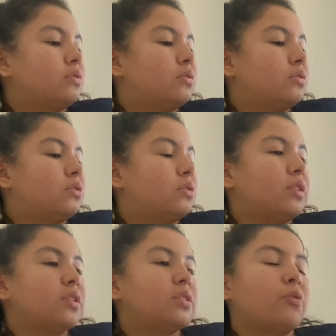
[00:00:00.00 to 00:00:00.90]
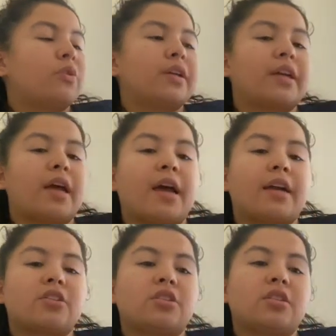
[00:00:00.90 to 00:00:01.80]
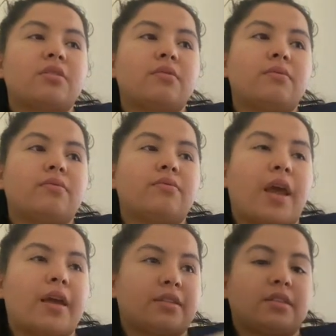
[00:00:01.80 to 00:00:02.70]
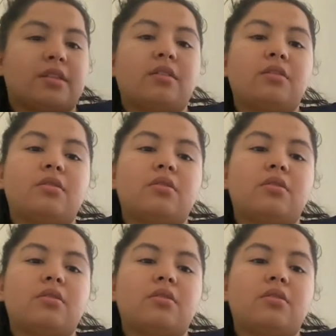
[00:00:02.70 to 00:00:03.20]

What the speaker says: So this is more like action, fantasy,